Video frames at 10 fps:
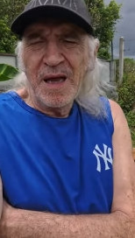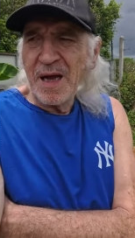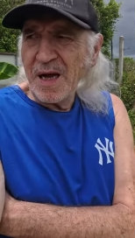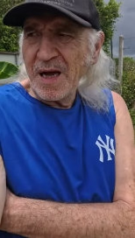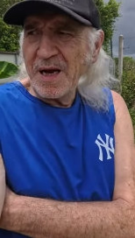
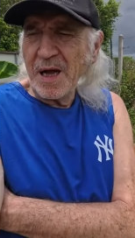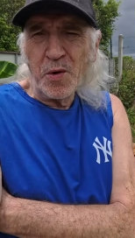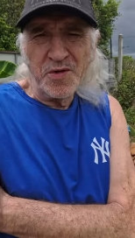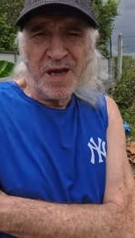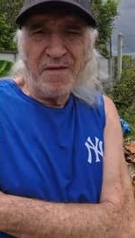And I
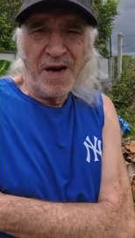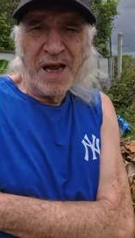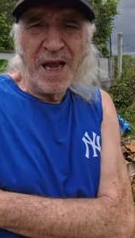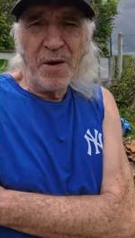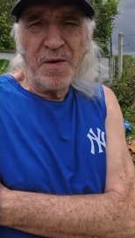also have an
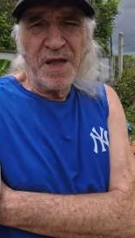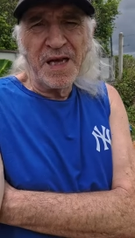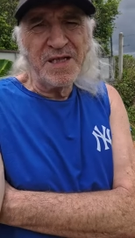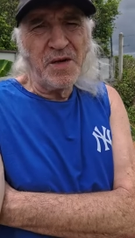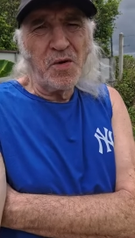account with
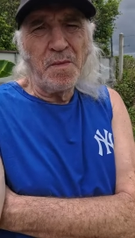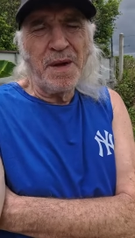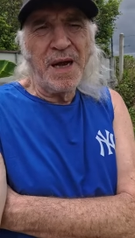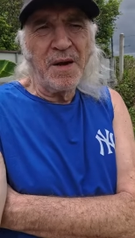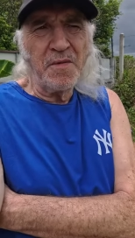Kasikorn
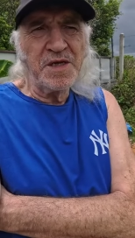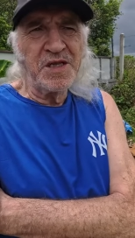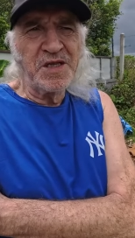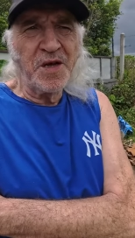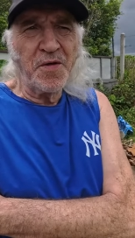Bank, which
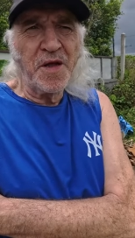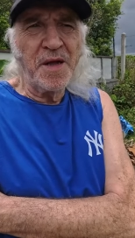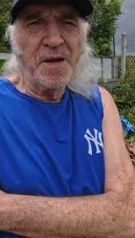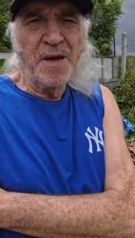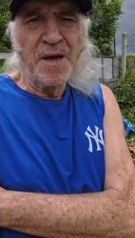is the other
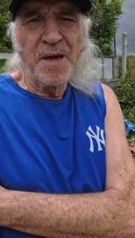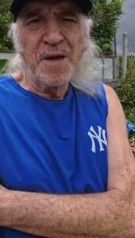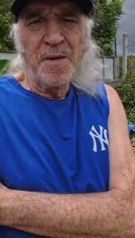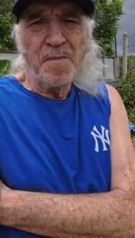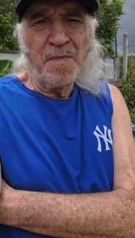
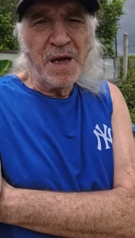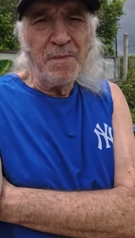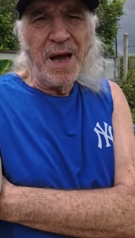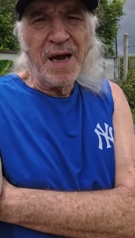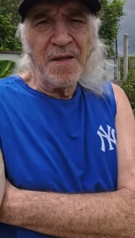big
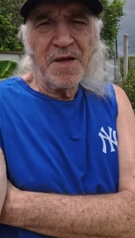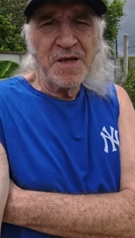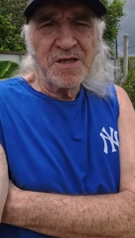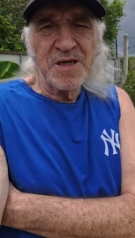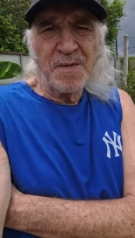bank
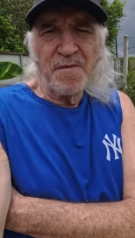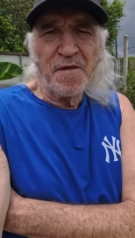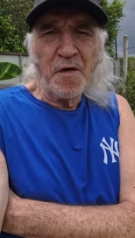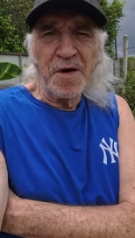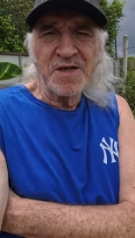that
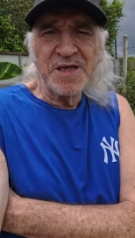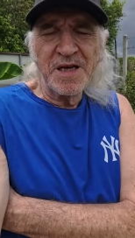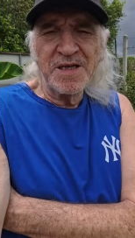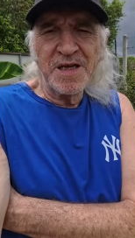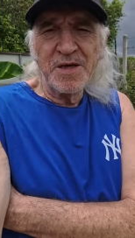foreigners
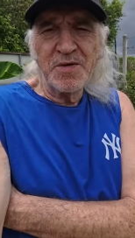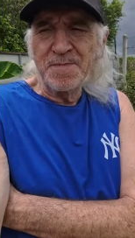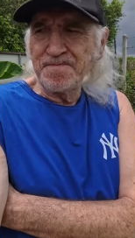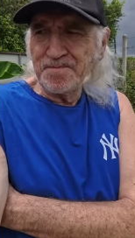tend to use.